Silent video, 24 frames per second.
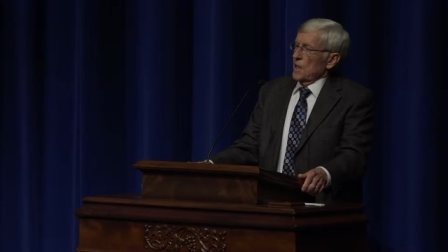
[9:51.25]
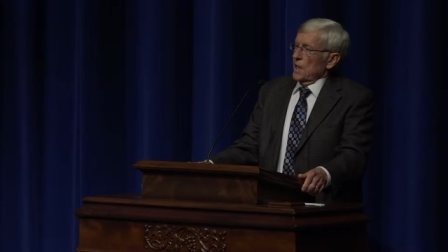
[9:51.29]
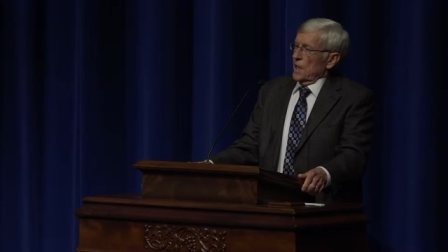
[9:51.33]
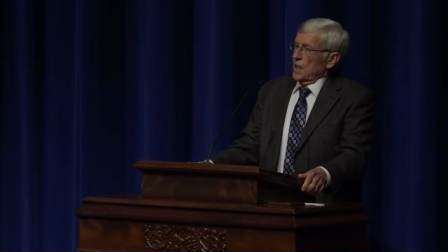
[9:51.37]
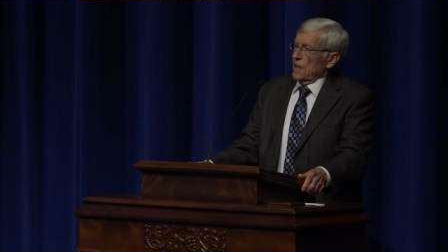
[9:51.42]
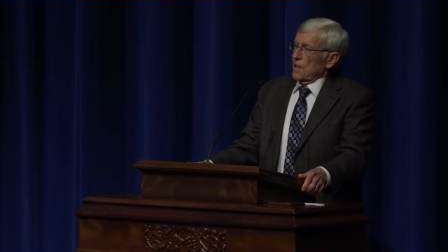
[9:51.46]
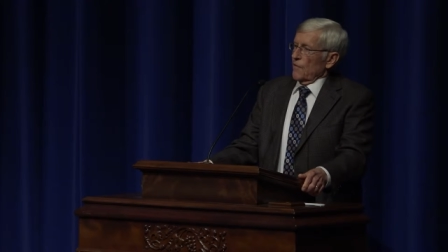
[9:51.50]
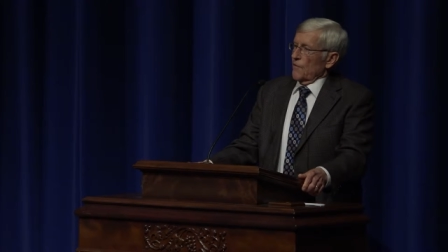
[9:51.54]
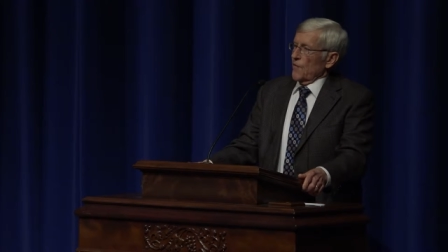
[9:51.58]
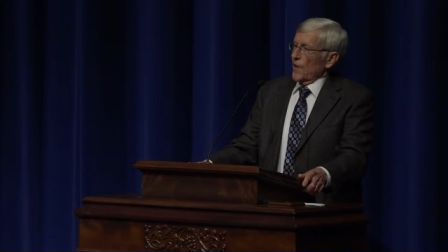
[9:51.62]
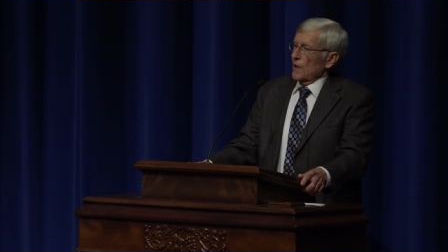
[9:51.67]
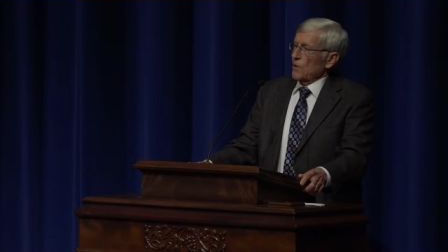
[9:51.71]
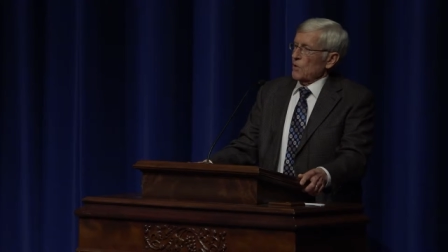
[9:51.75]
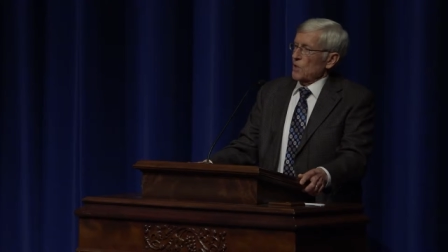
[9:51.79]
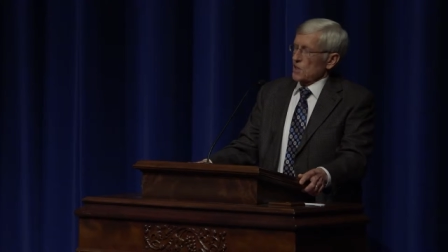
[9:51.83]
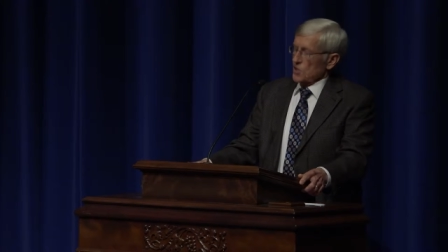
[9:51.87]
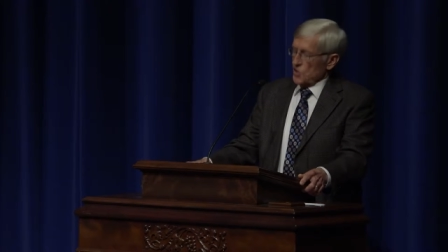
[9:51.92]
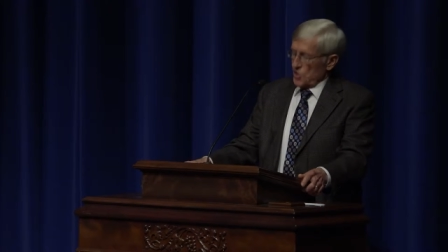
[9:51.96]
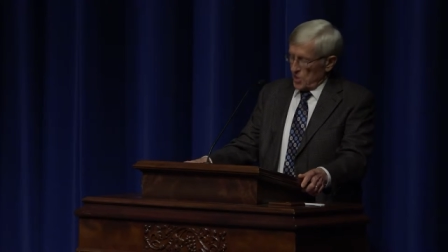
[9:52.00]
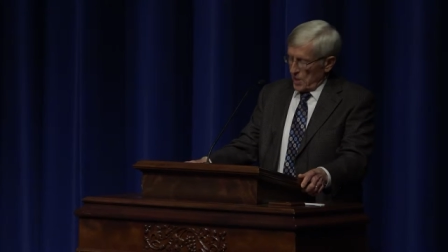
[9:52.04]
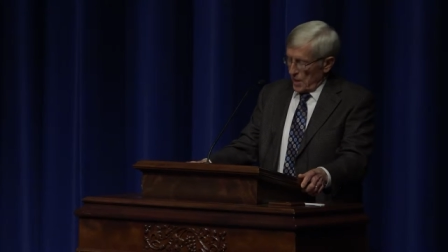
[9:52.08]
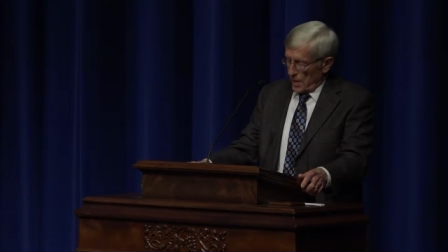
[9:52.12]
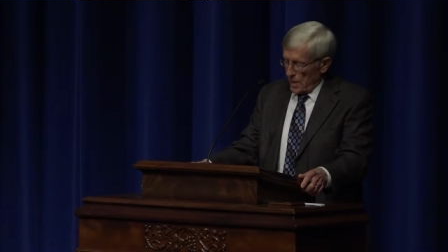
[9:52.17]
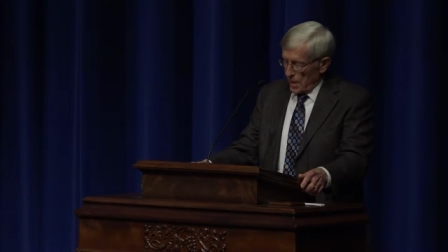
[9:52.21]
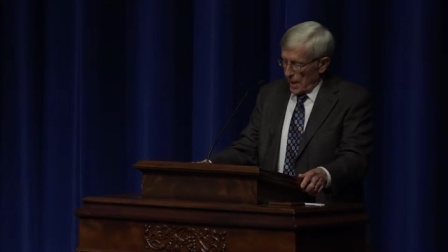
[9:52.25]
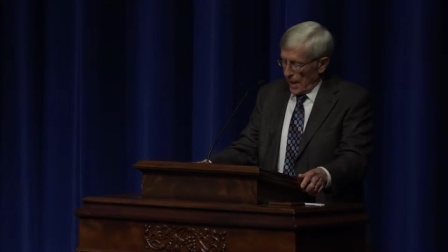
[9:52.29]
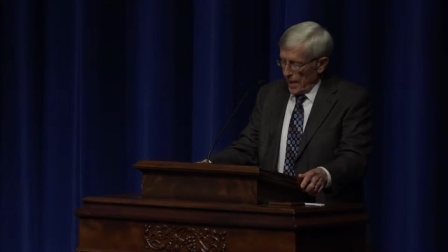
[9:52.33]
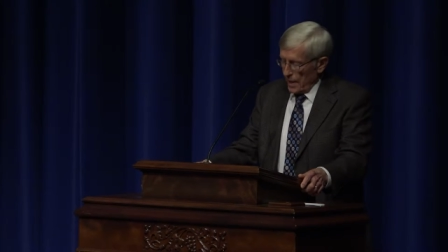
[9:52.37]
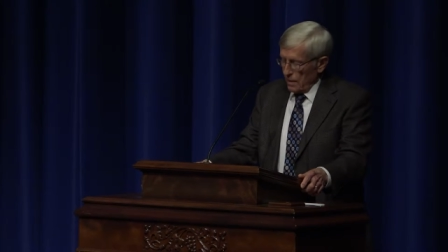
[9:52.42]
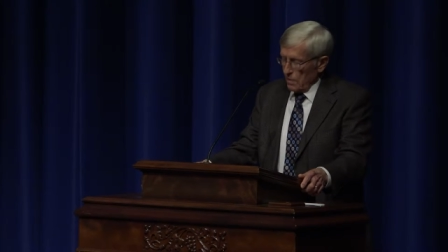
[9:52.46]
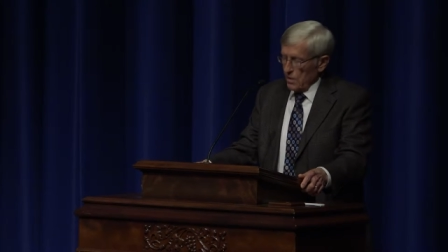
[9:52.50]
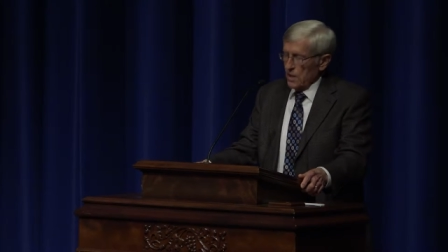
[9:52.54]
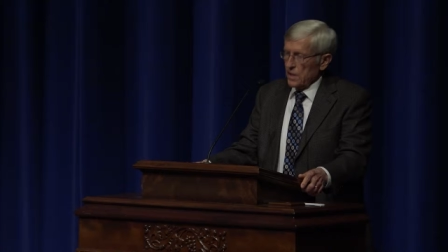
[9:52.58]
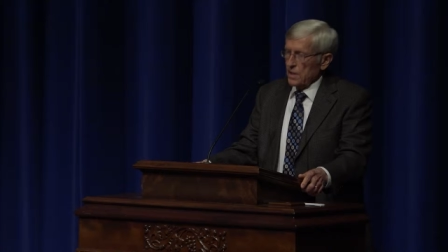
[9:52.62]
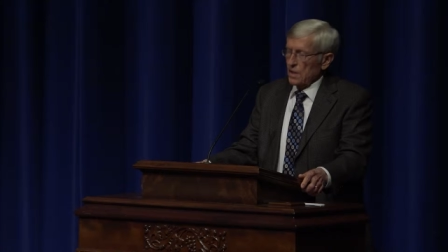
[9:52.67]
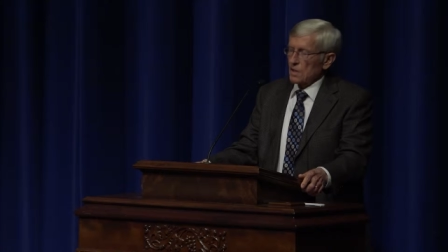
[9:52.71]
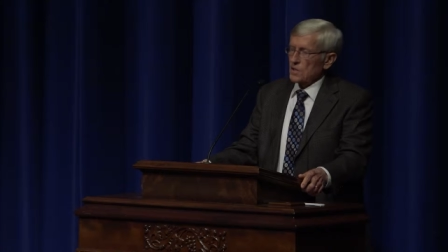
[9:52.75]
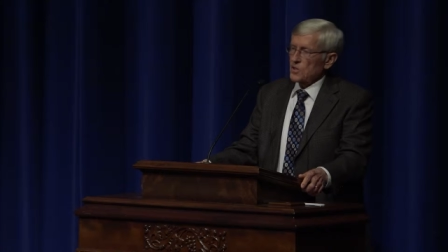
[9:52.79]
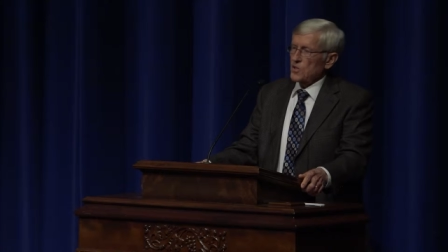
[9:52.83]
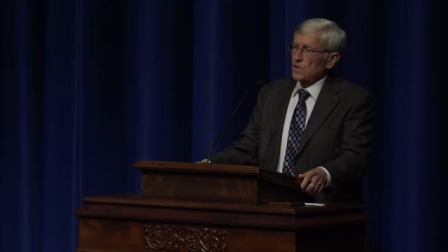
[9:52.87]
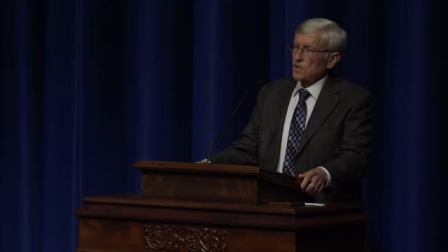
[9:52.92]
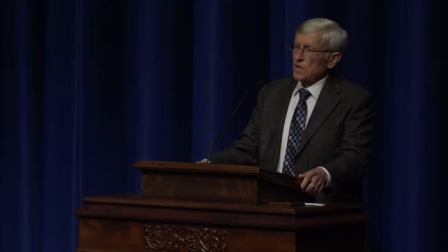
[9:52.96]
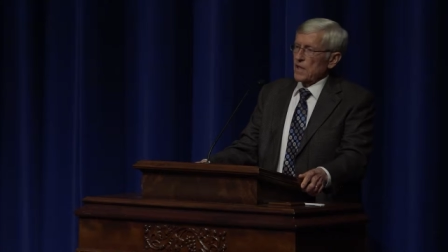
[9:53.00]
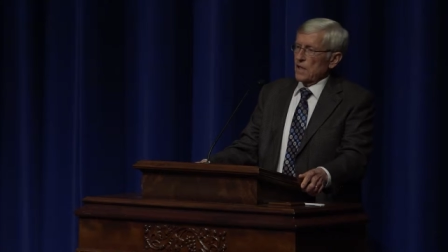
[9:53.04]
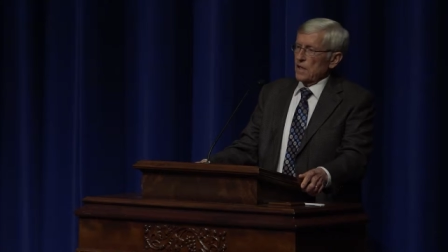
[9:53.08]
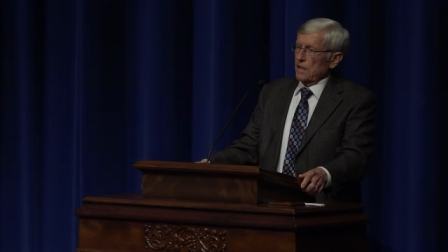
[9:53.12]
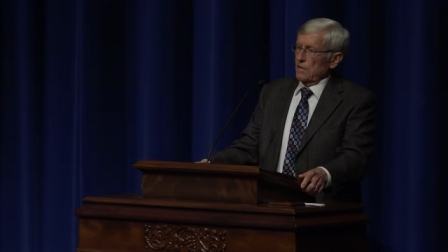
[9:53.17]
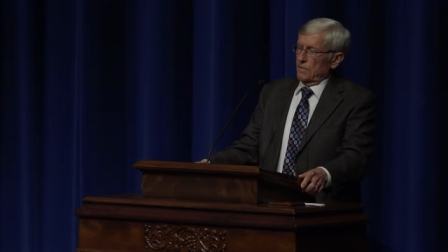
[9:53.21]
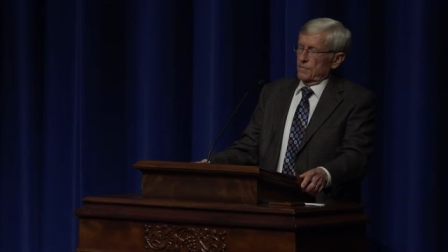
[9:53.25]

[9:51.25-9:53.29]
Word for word: And if they wanted to stay in agriculture, they,